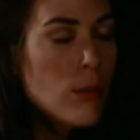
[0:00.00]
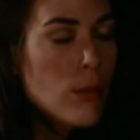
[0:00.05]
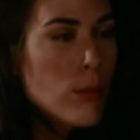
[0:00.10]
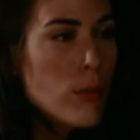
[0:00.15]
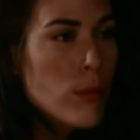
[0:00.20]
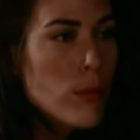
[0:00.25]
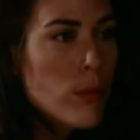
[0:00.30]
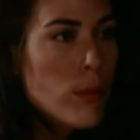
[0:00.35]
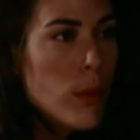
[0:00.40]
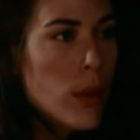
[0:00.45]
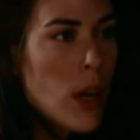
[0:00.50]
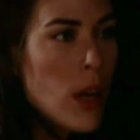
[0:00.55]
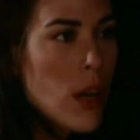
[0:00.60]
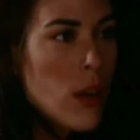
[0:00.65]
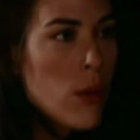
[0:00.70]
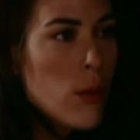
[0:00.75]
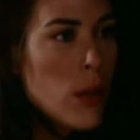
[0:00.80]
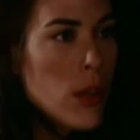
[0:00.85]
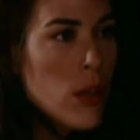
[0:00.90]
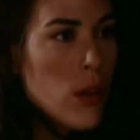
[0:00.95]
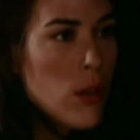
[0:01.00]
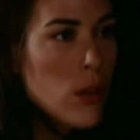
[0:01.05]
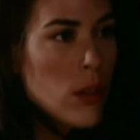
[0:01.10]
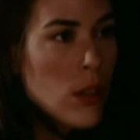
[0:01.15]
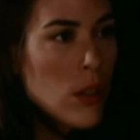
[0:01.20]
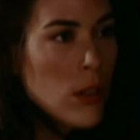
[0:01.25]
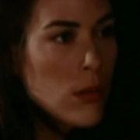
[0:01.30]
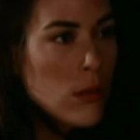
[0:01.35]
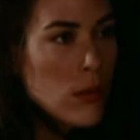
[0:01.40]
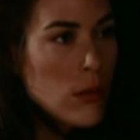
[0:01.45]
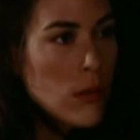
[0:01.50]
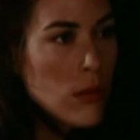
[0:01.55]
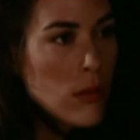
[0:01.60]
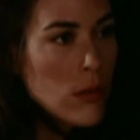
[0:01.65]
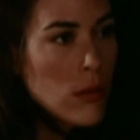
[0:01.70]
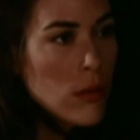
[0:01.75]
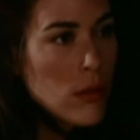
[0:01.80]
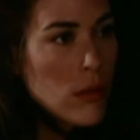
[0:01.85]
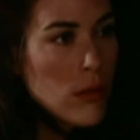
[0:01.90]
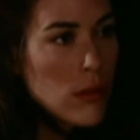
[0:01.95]
But, but I don't want to go
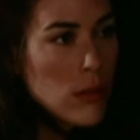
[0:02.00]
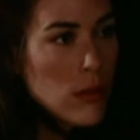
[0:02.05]
alone.